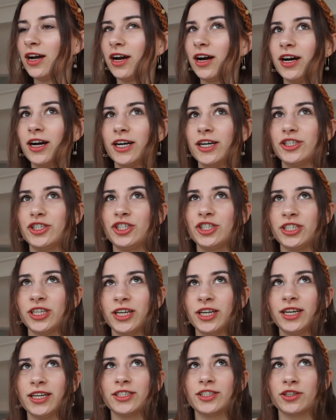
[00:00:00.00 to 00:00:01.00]
uh,
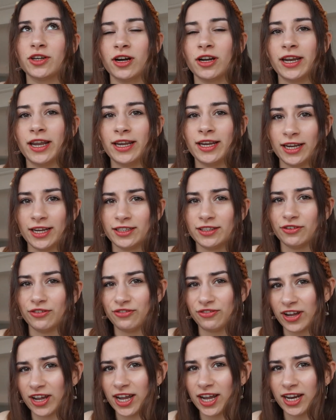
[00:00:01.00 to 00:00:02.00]
shit is gonna hit the
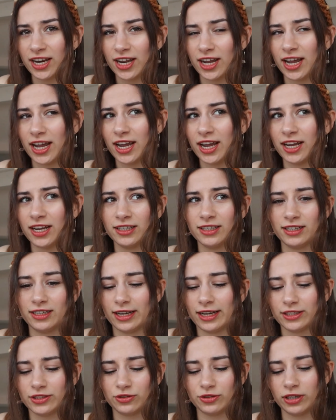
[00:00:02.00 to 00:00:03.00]
fan and
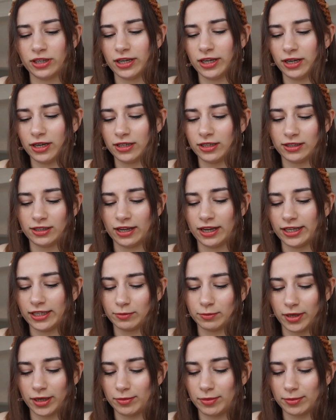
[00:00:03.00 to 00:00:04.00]
that's really
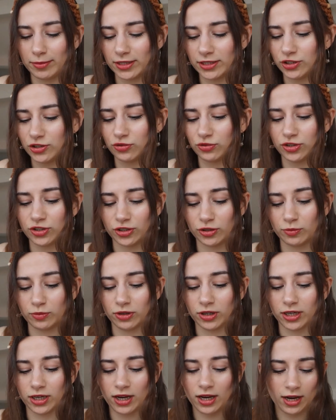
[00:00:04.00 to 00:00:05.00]
like maybe a message for
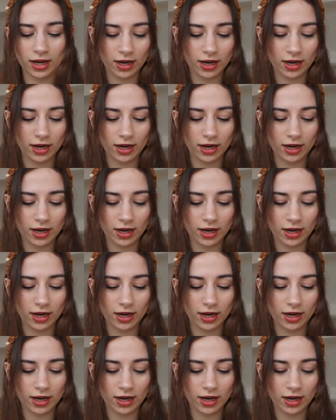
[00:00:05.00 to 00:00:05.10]
someone.